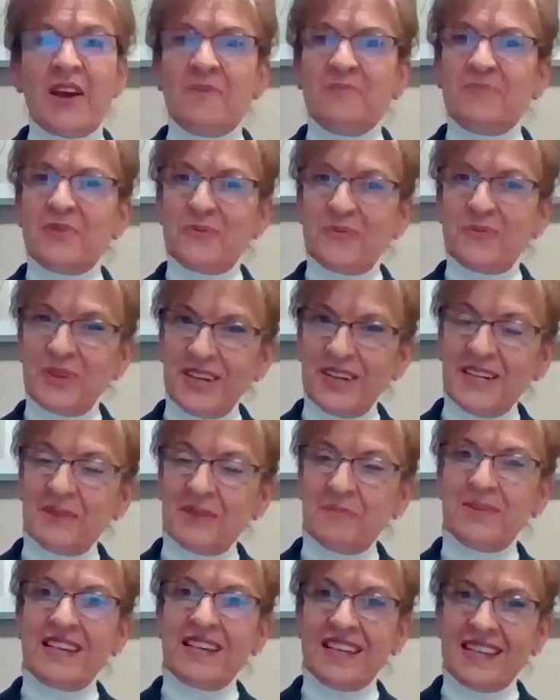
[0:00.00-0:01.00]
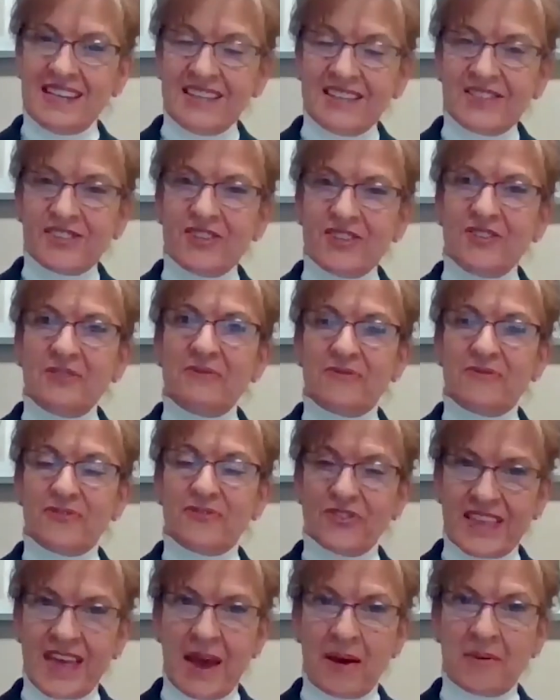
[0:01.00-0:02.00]
But wouldn't it be easier for
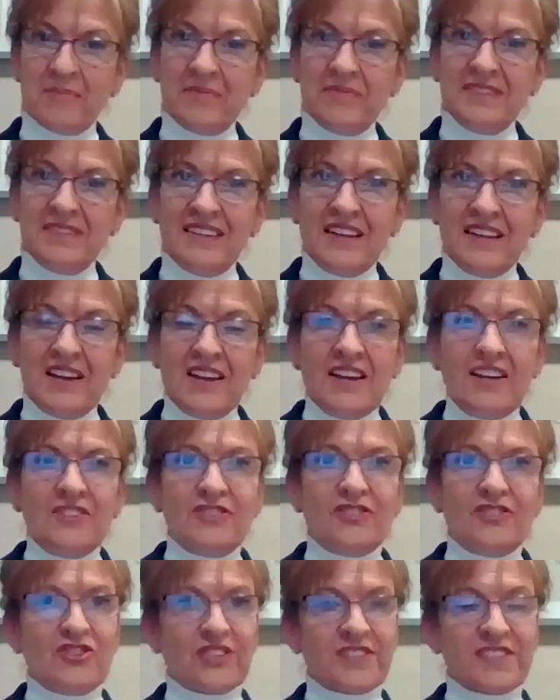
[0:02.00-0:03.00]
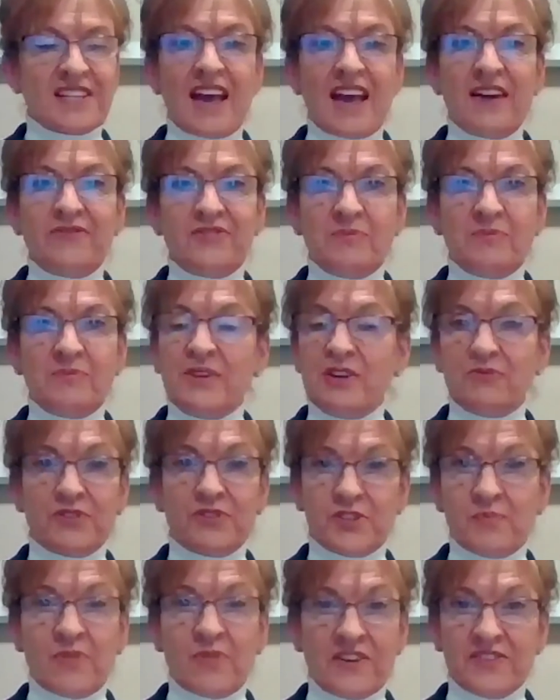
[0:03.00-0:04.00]
them to just have to be
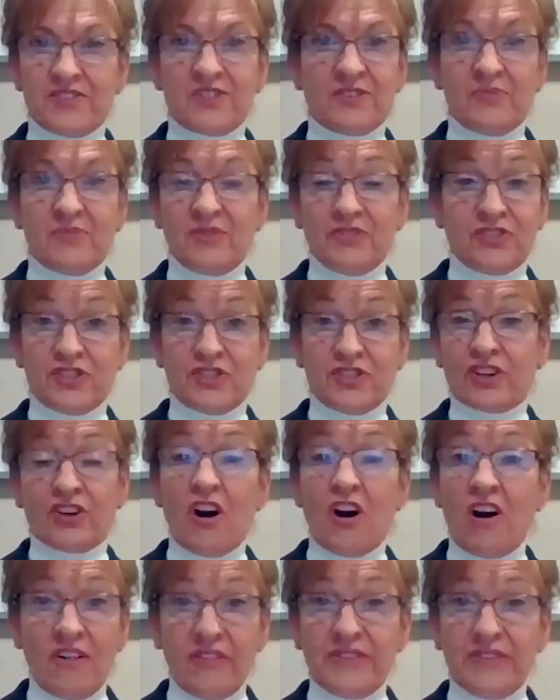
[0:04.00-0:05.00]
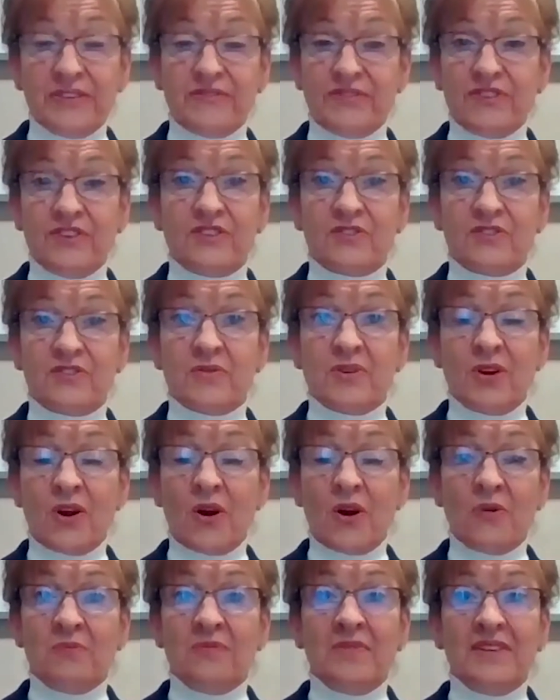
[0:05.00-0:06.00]
responsible to call the funeral
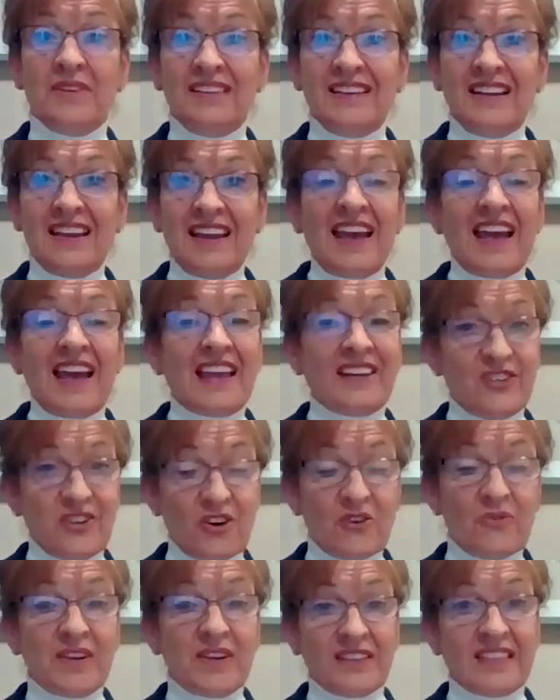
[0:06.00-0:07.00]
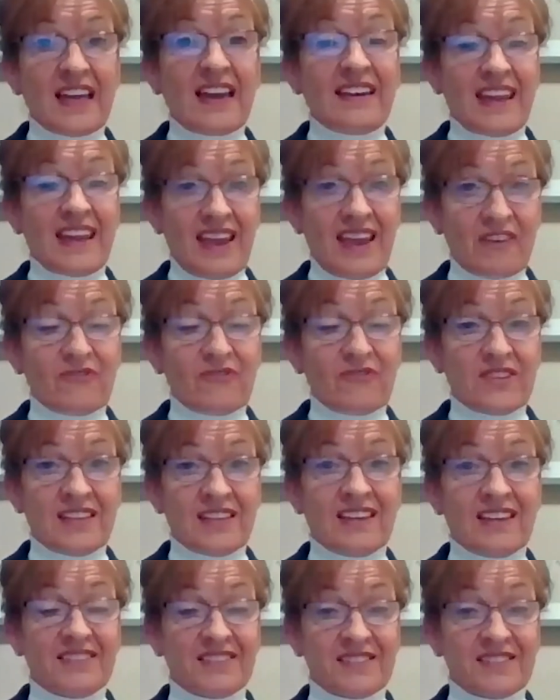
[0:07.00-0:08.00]
home, knowing that
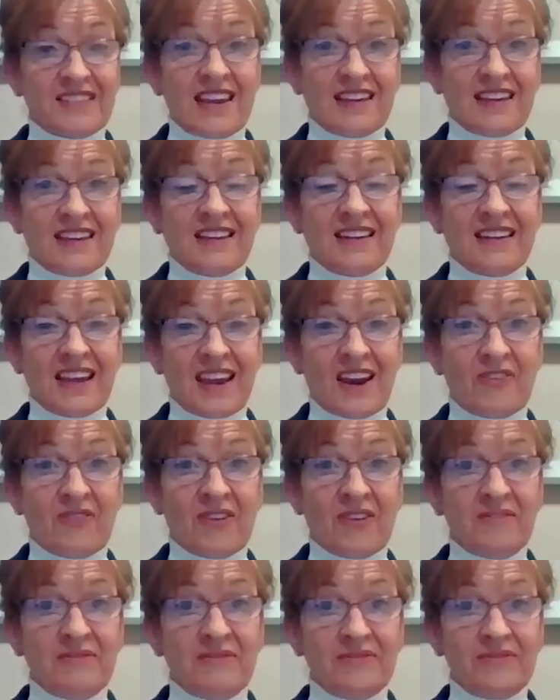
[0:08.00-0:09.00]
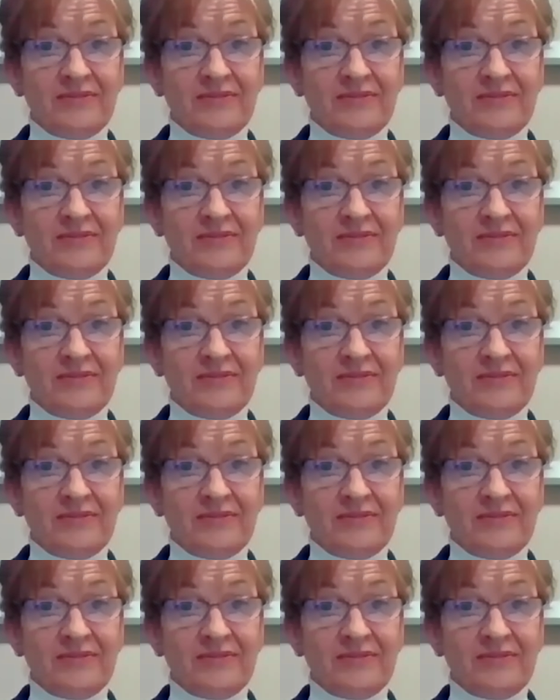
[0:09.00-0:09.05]
everything is taken care of?